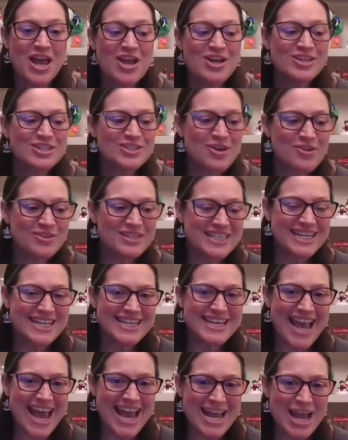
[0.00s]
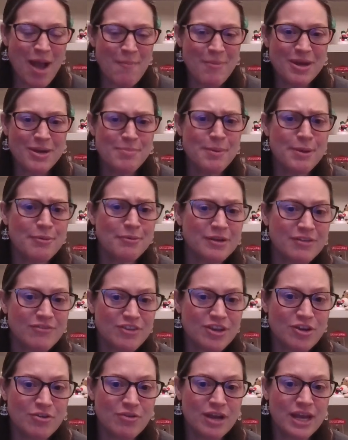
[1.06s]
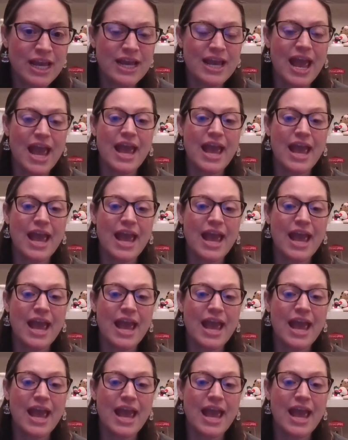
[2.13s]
So today I'm going to be reviewing